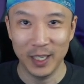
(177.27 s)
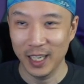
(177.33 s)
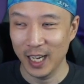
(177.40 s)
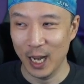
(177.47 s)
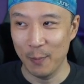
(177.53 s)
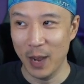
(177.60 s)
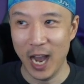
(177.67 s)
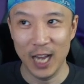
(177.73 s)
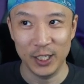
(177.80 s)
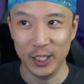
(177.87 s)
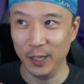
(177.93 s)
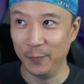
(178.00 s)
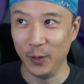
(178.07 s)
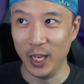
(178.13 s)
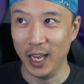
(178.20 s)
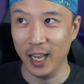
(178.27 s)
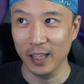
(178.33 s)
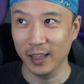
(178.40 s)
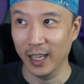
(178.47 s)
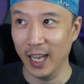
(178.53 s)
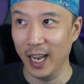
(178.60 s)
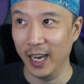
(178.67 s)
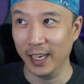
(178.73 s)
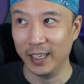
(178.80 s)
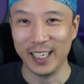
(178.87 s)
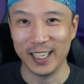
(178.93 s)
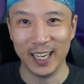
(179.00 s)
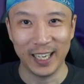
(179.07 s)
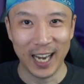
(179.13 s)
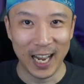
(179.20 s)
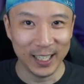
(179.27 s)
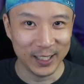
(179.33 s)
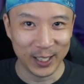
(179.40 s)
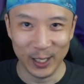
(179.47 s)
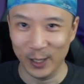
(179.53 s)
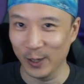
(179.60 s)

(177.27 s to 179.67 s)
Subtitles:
Imagine if you hit like Giganto